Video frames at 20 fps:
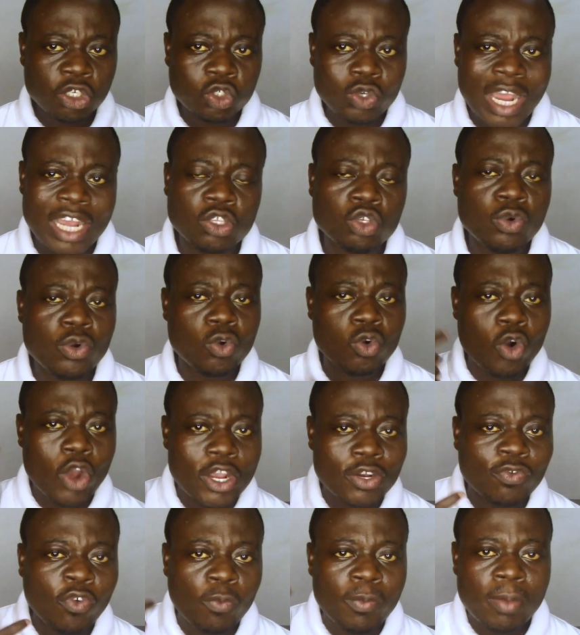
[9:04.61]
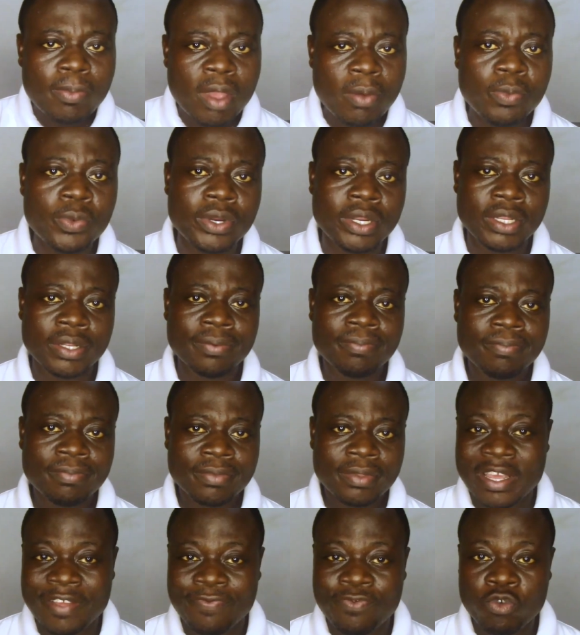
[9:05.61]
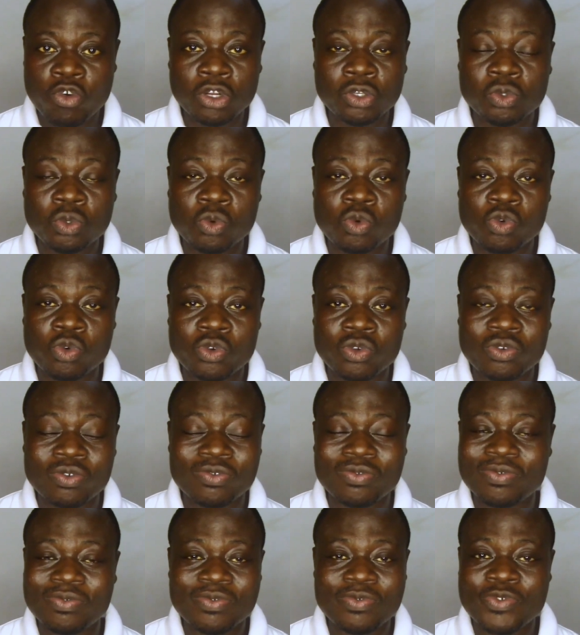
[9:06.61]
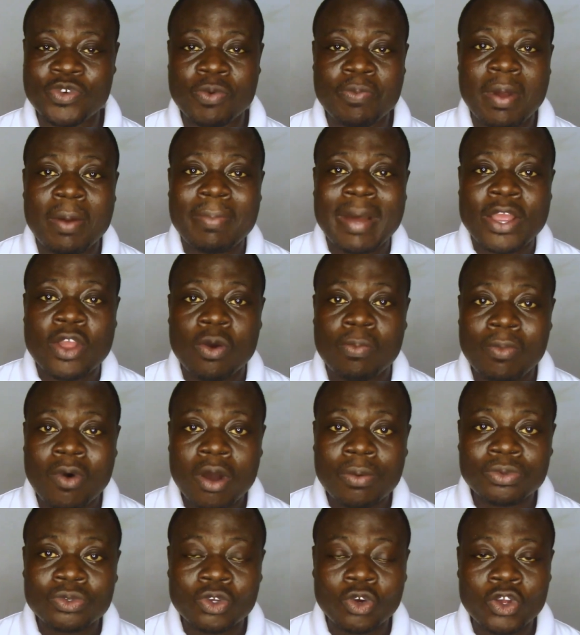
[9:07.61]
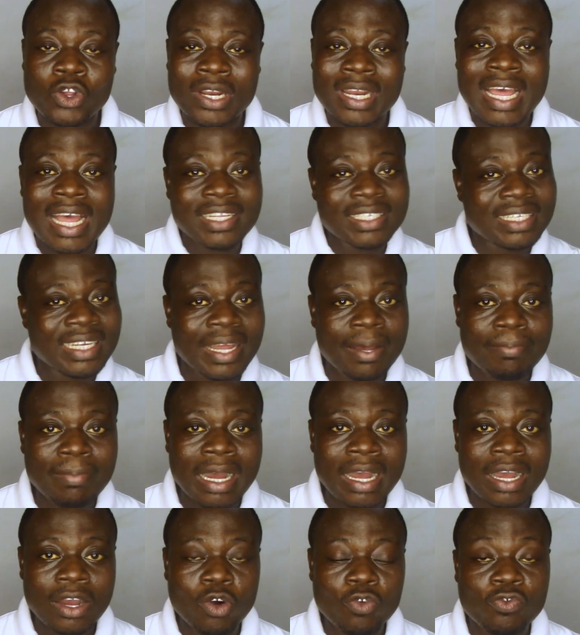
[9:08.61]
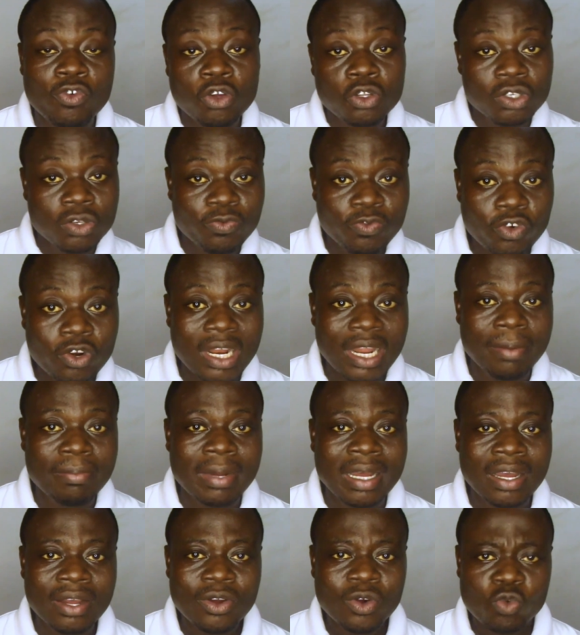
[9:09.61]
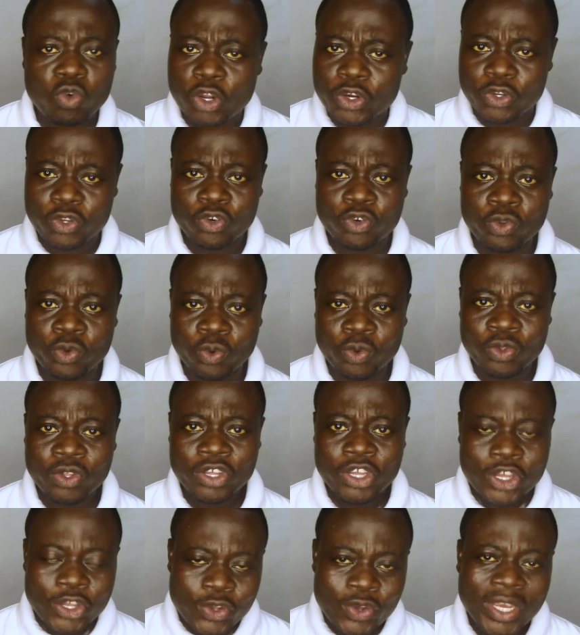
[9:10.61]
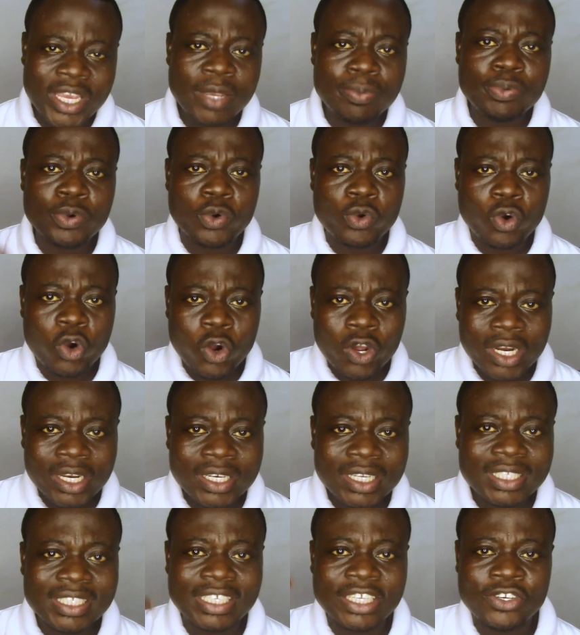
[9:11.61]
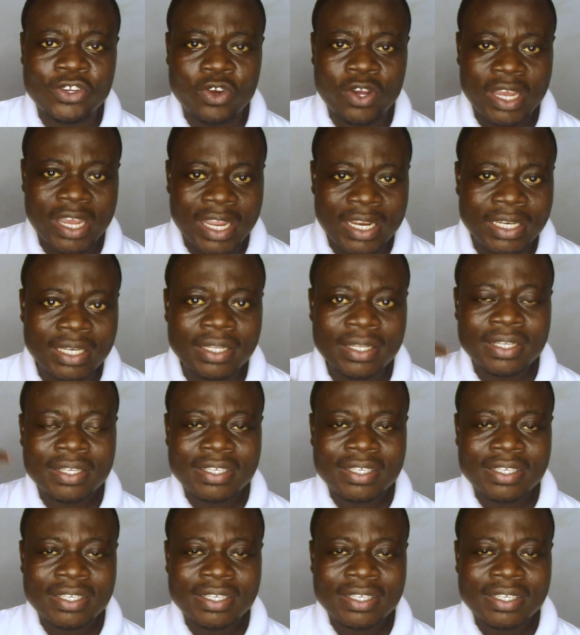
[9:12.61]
you try to recall it from your memory. If you want to remember your mom's or your dad's number, phone number, what do? You keep recalling it in your head.